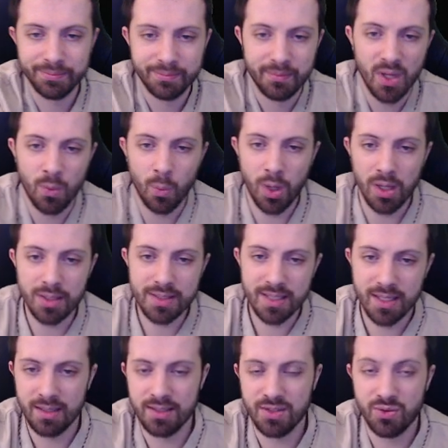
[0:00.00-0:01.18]
walls
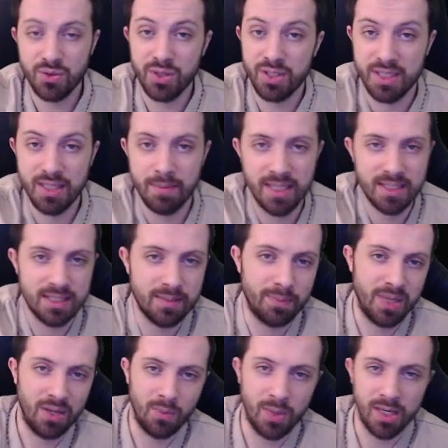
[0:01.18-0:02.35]
can screw your teammates is a
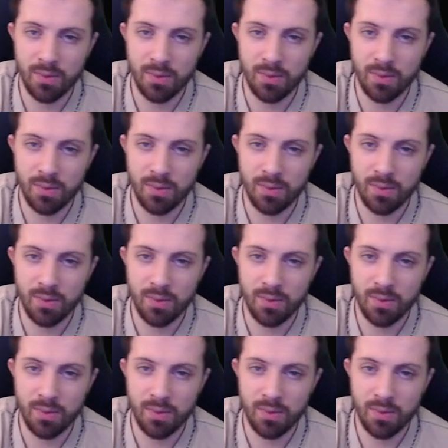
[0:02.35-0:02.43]
big one.